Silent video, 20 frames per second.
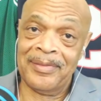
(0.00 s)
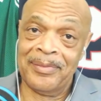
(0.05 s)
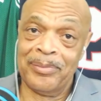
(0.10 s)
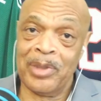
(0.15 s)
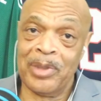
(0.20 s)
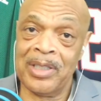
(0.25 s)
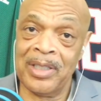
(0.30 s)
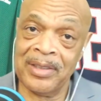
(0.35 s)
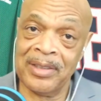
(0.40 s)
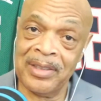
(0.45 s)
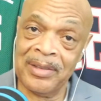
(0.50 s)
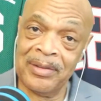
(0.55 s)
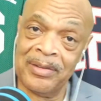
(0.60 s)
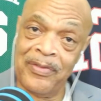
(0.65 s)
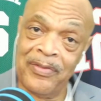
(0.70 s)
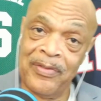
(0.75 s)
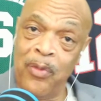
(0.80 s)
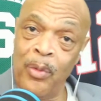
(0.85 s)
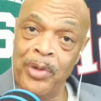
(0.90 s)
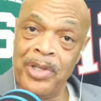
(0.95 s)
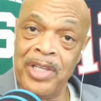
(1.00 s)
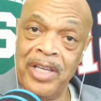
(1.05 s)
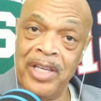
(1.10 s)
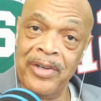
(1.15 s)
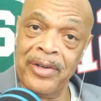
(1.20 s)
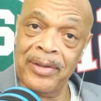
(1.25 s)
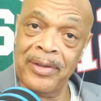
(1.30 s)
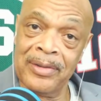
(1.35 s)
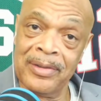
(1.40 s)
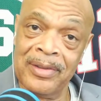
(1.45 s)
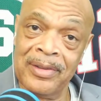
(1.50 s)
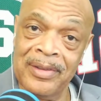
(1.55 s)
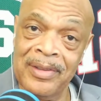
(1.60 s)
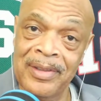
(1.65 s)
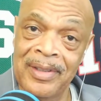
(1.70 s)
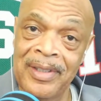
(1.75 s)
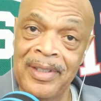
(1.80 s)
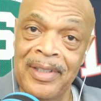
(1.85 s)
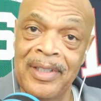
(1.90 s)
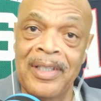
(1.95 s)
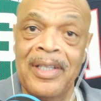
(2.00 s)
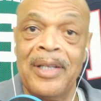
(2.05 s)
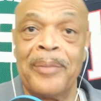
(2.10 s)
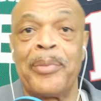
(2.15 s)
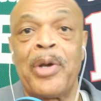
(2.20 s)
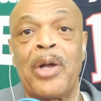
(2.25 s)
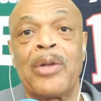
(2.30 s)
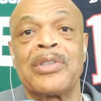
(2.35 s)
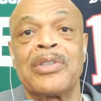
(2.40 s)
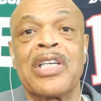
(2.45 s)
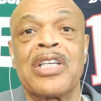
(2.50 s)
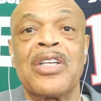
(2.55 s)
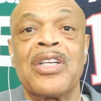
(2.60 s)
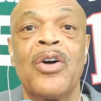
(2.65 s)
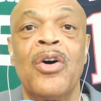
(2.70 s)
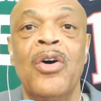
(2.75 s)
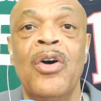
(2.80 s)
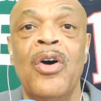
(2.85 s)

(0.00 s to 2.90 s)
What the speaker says: because 4 years Belichick